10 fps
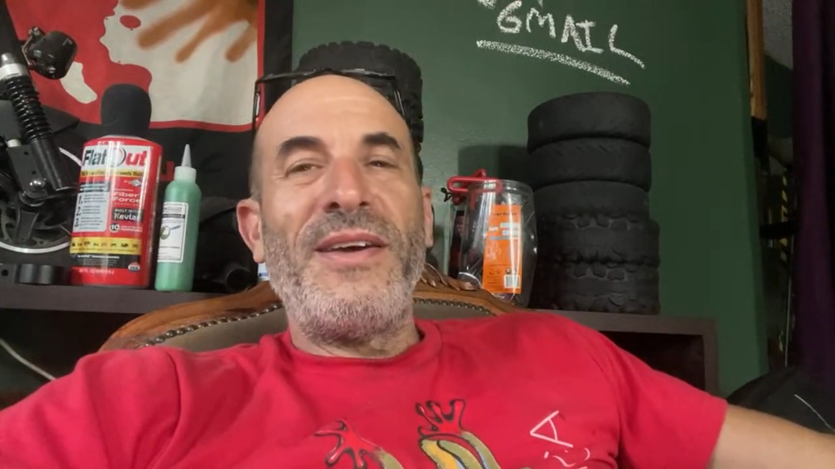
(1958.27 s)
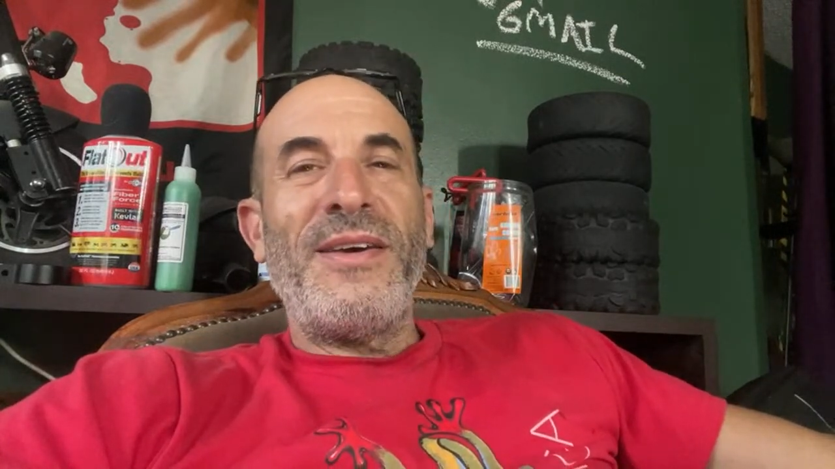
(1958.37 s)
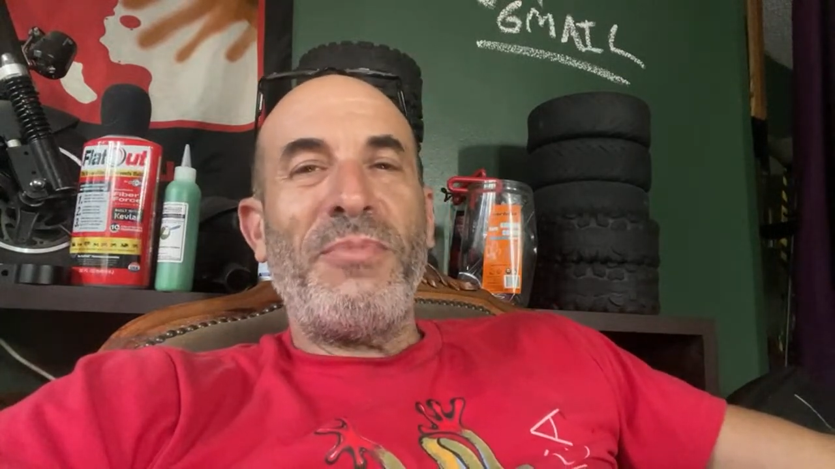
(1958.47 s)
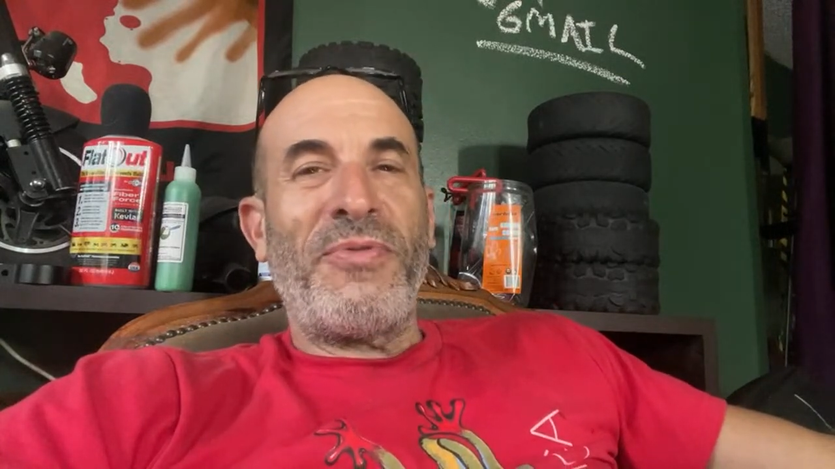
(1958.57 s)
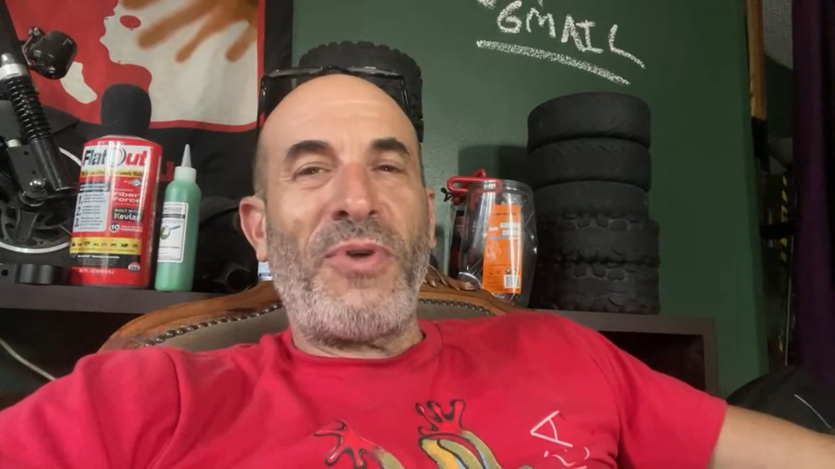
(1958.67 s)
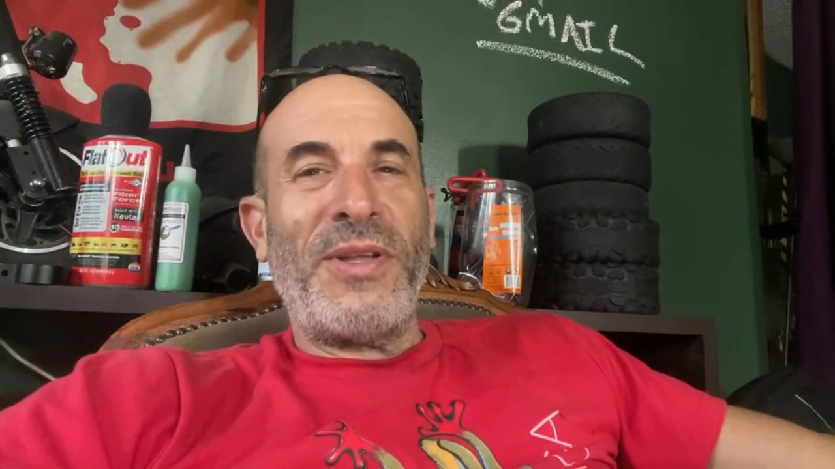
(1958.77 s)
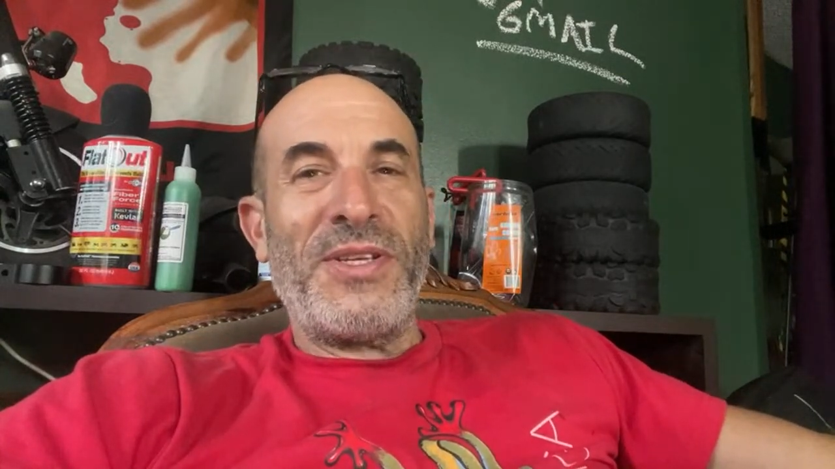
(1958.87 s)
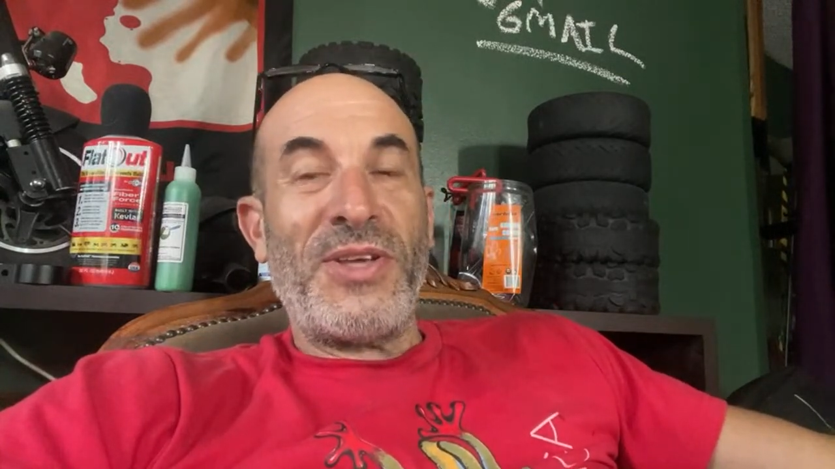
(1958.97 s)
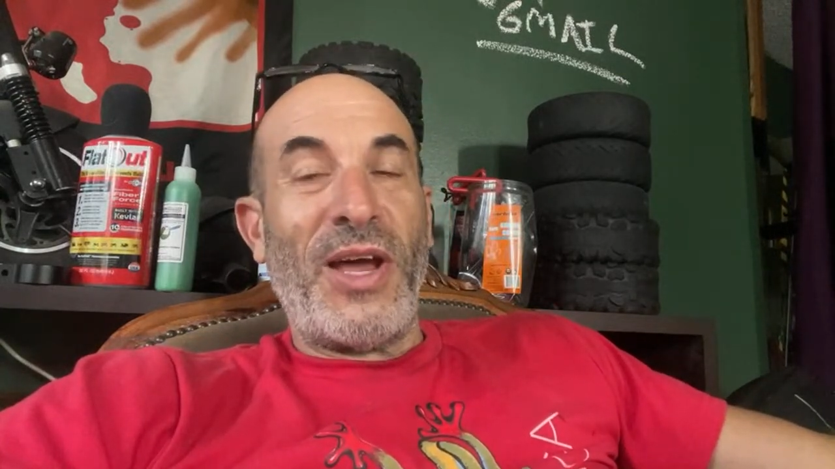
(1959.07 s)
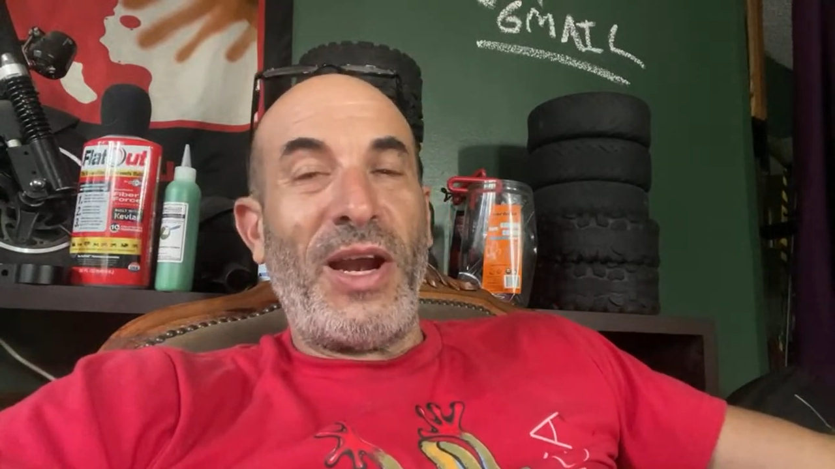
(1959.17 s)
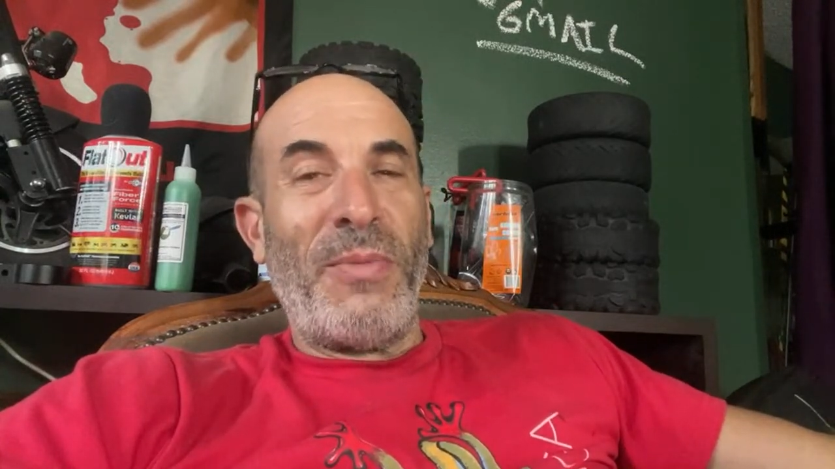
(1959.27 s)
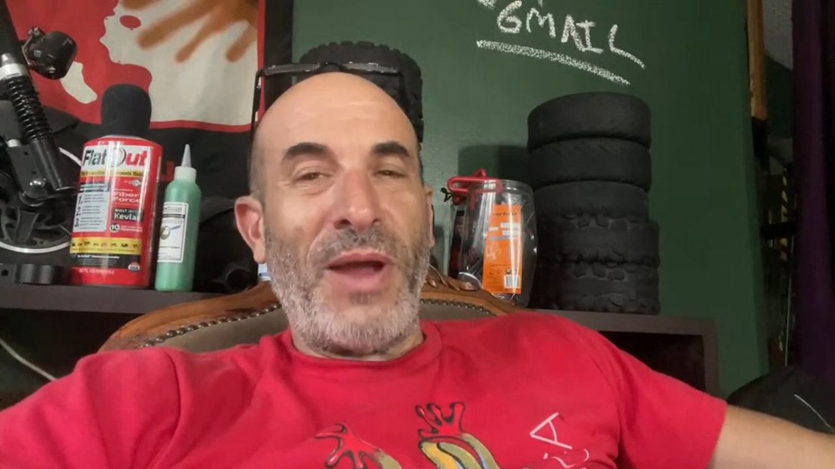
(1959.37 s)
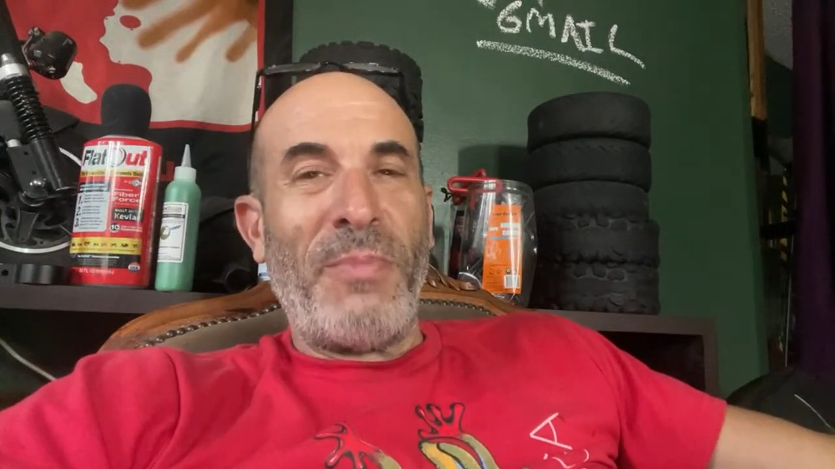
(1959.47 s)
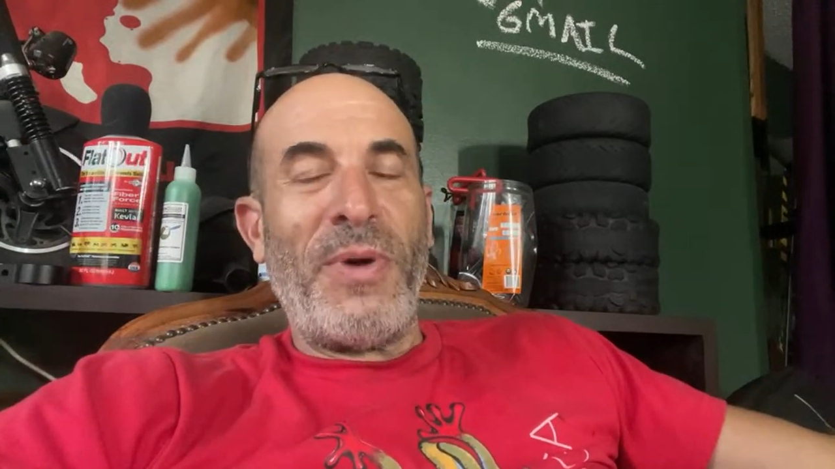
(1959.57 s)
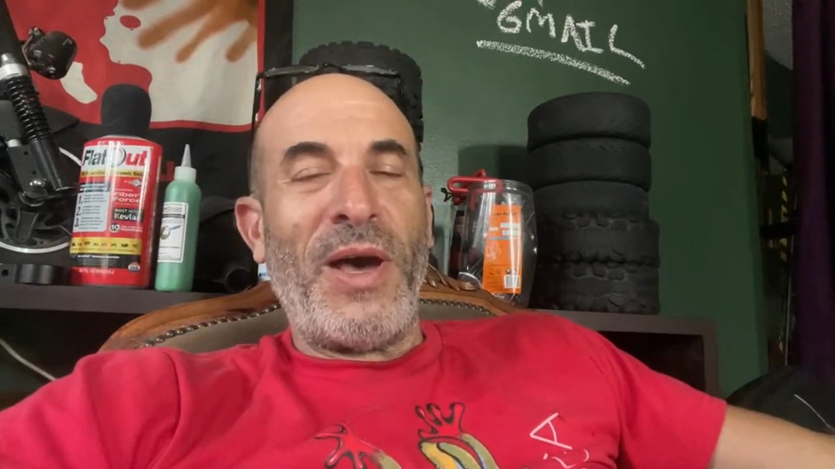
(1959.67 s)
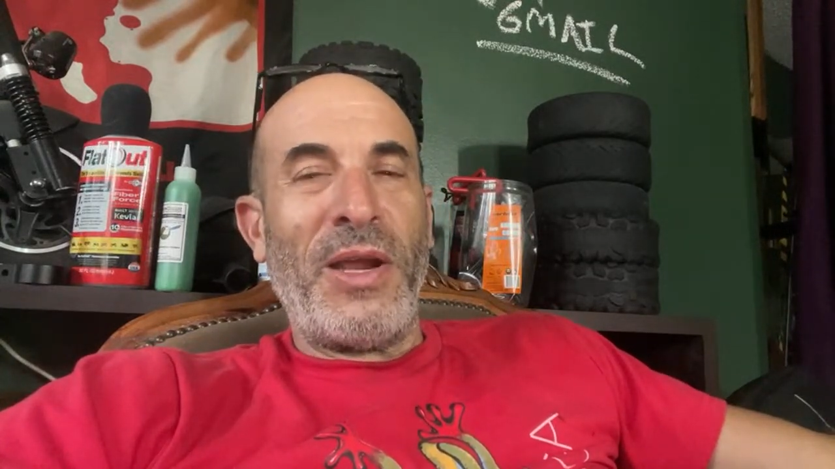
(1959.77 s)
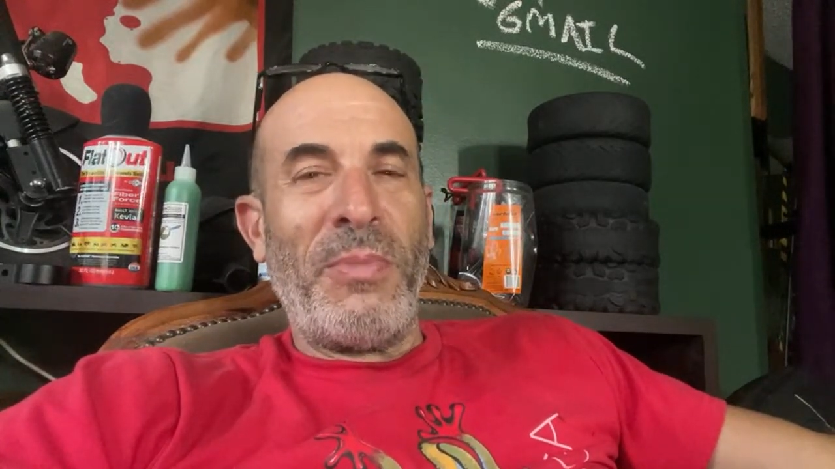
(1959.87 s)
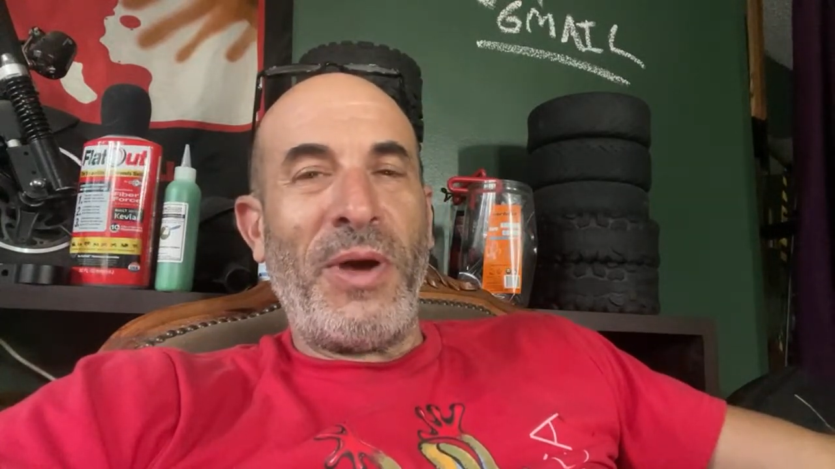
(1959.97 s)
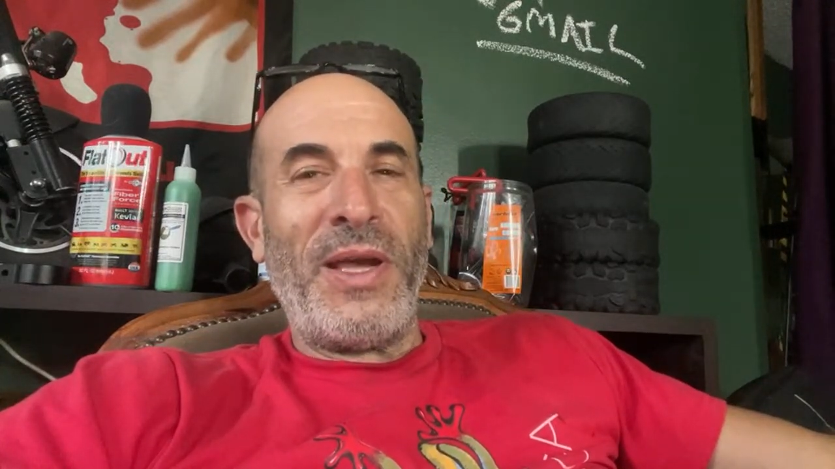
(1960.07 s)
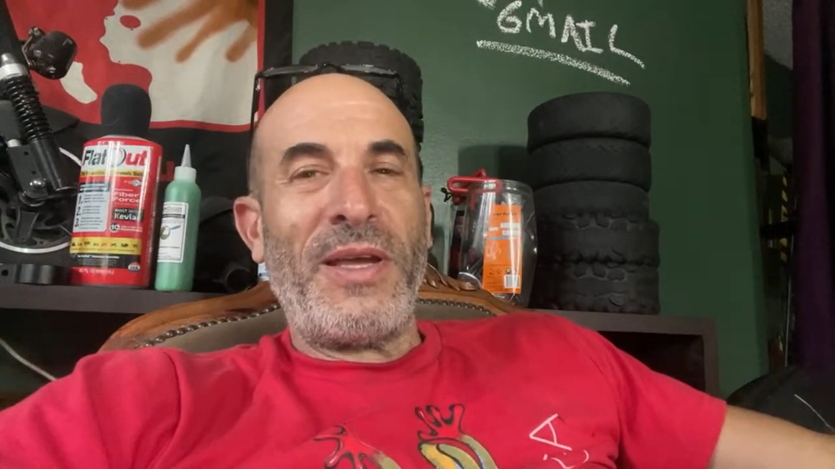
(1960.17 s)
before I decided I'm not buying a
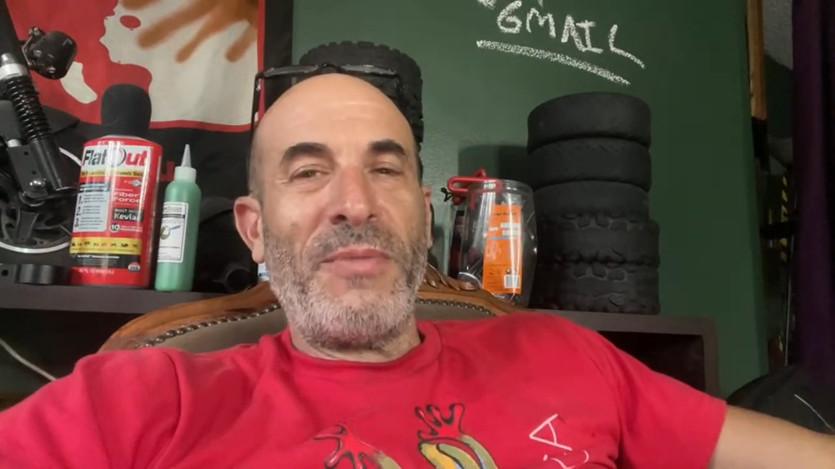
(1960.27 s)
bike.